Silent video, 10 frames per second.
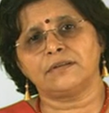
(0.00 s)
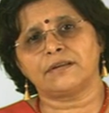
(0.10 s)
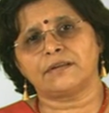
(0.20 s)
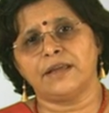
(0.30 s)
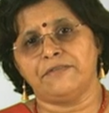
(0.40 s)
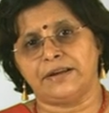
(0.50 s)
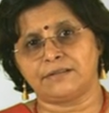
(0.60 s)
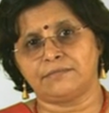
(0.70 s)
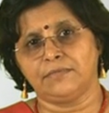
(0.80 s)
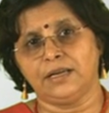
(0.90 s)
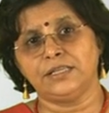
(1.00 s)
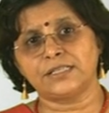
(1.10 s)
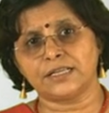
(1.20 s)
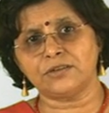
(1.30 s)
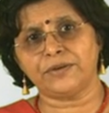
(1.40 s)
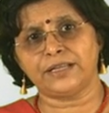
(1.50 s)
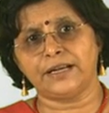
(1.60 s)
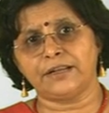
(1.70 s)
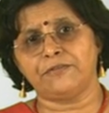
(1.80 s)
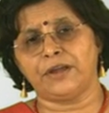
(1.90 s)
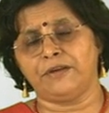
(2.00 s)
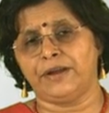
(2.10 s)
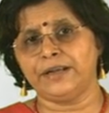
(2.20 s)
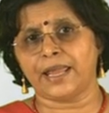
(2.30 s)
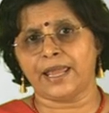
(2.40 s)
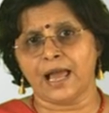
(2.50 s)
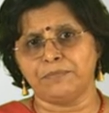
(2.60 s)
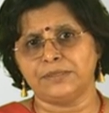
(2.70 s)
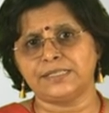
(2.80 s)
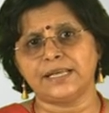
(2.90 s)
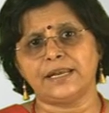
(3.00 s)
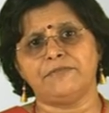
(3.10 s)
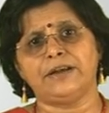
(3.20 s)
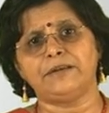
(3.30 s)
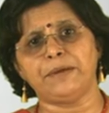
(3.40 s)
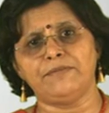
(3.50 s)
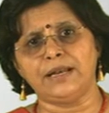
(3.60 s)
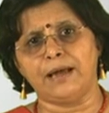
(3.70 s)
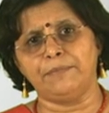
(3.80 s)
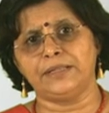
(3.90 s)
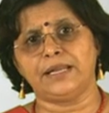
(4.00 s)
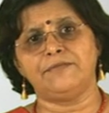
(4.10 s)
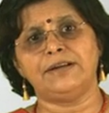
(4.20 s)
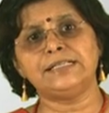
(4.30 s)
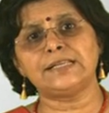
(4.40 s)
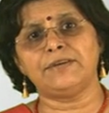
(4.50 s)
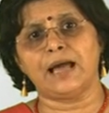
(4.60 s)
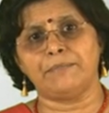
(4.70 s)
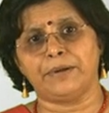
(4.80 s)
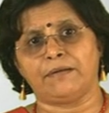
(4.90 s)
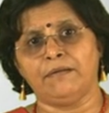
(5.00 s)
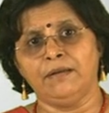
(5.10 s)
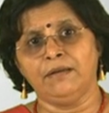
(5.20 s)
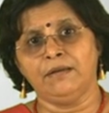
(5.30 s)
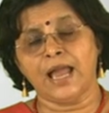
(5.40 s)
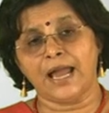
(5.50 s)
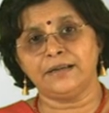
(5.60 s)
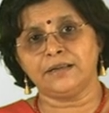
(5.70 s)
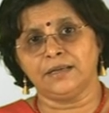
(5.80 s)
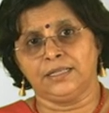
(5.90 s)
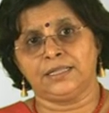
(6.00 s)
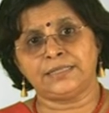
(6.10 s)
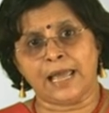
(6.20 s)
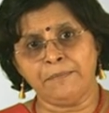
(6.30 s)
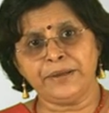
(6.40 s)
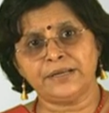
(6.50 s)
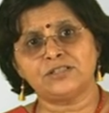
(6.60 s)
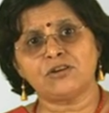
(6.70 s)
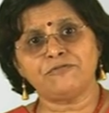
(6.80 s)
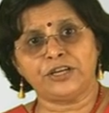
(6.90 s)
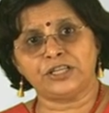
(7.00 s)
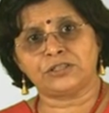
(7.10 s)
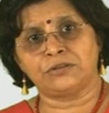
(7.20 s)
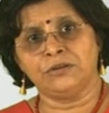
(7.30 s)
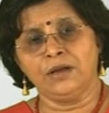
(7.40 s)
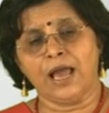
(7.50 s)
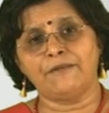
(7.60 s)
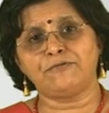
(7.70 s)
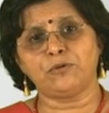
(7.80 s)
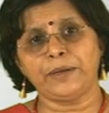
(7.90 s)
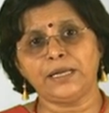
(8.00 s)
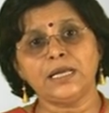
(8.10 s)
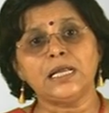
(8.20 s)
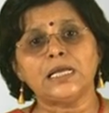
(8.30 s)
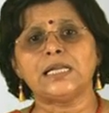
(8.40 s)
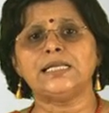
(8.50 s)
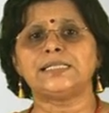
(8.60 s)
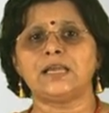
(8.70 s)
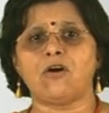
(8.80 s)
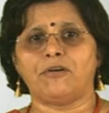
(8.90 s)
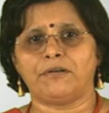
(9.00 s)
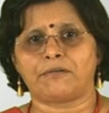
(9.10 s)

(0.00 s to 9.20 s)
event in such a way that if event A happens, then event B will happen, then event C will happen. And the time periods of each have to be in increasing order.